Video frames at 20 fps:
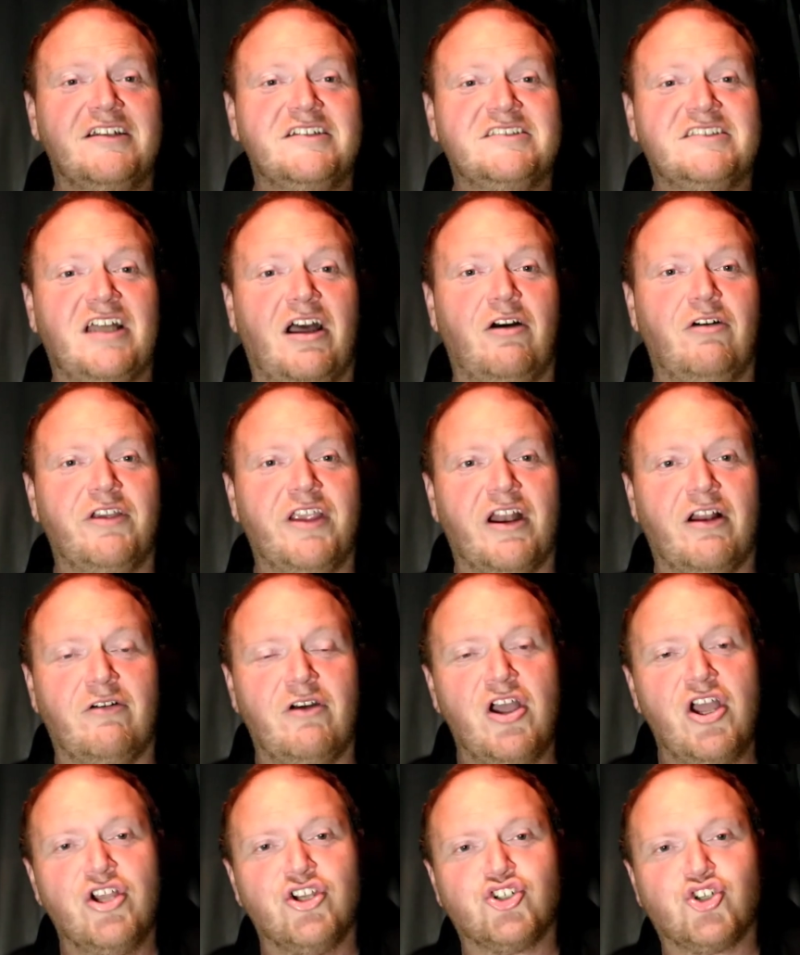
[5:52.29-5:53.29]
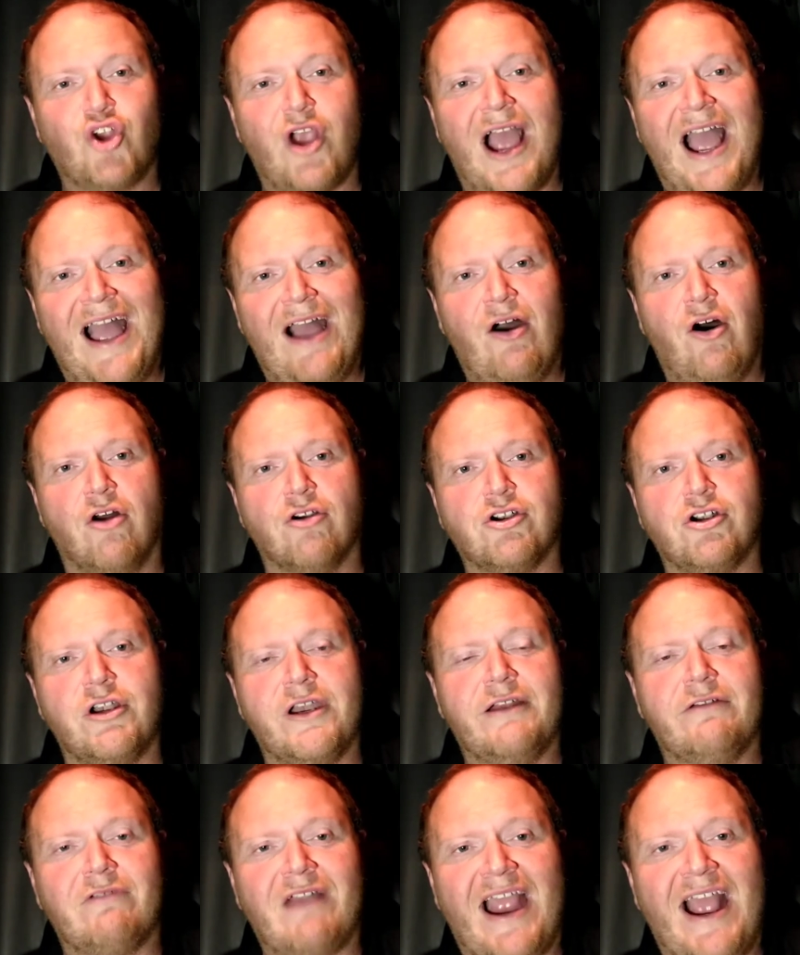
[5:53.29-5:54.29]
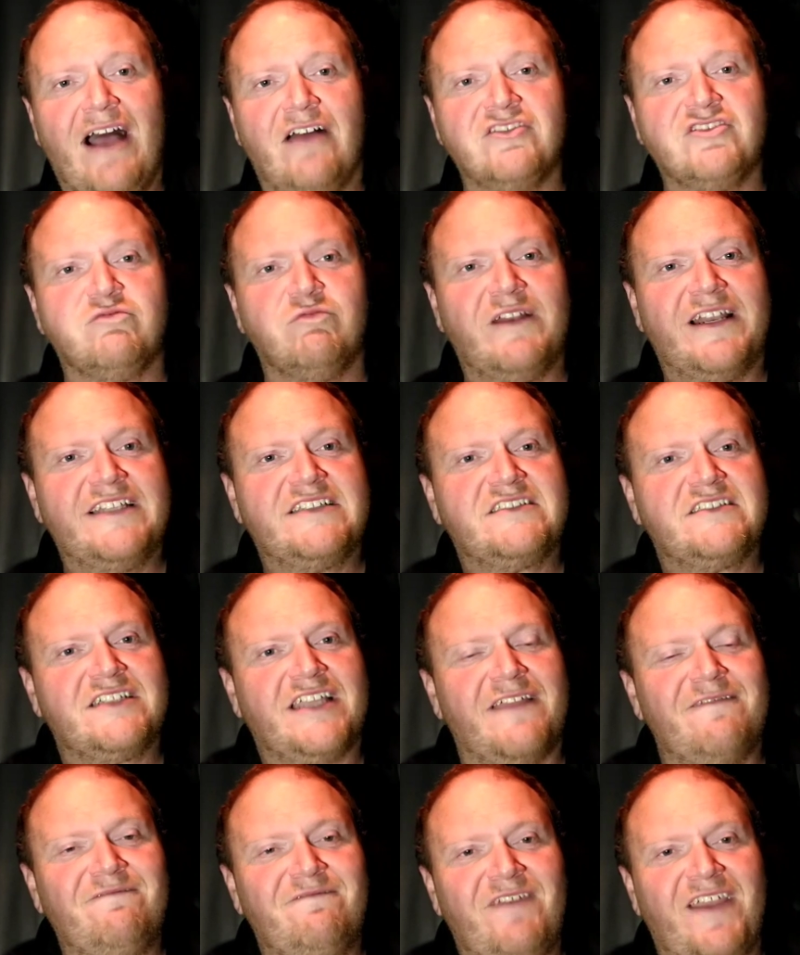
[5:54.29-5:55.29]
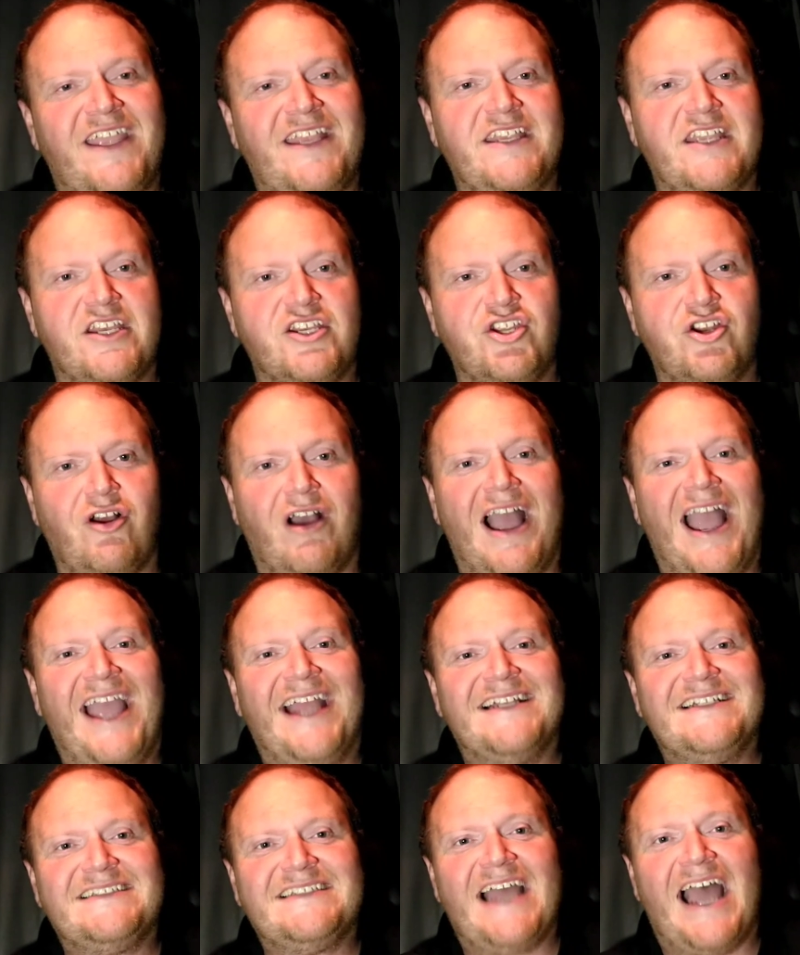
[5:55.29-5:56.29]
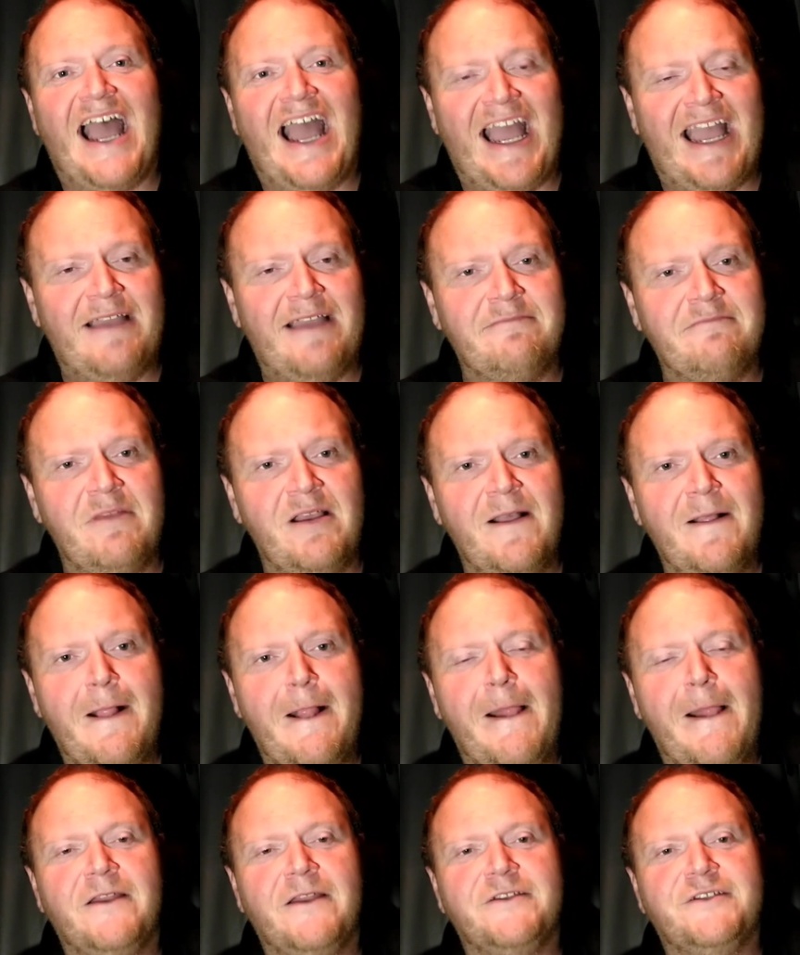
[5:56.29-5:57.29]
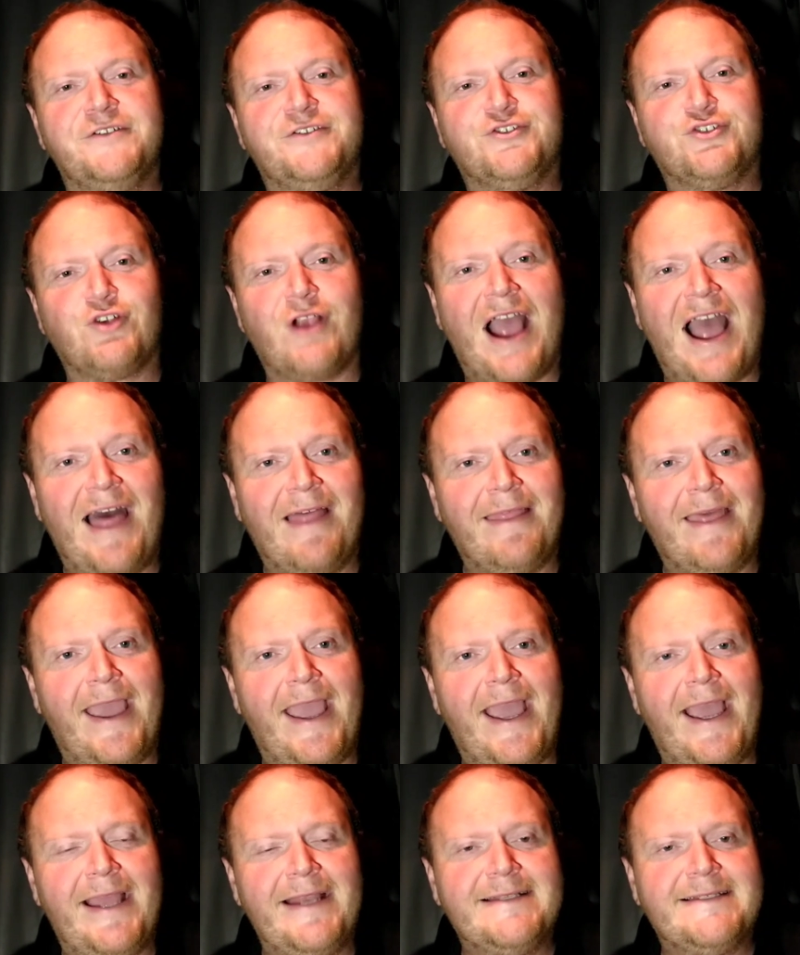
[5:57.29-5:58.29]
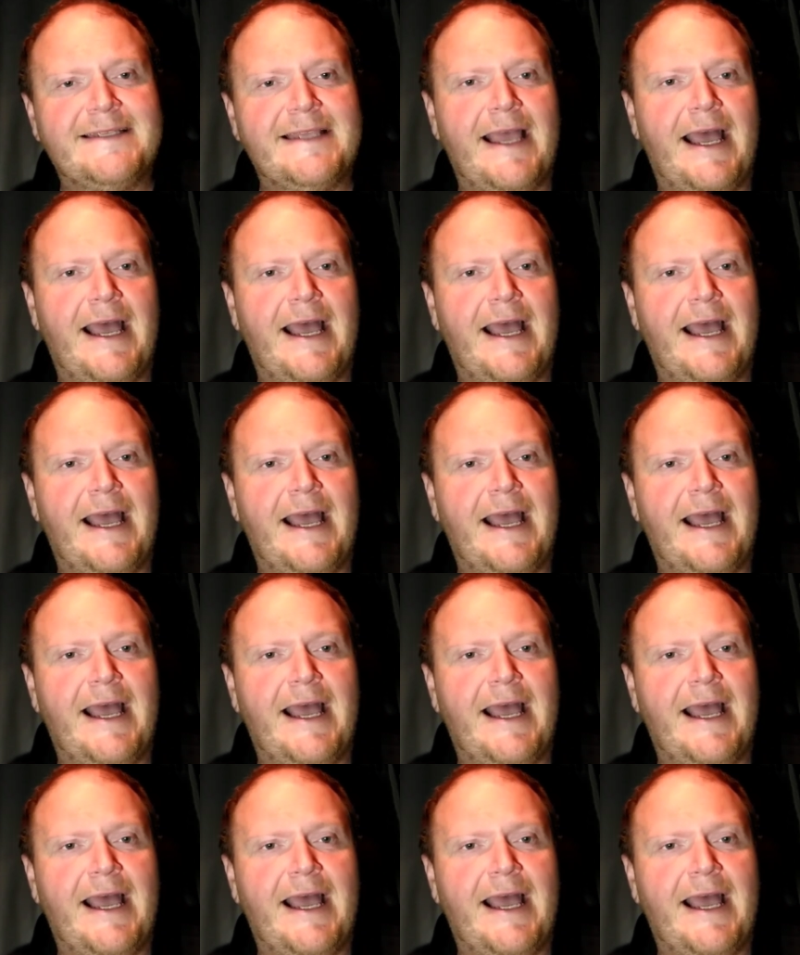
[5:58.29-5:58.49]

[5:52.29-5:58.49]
So, you know, try alternate routes when it's convenient. You know, I had time to try that.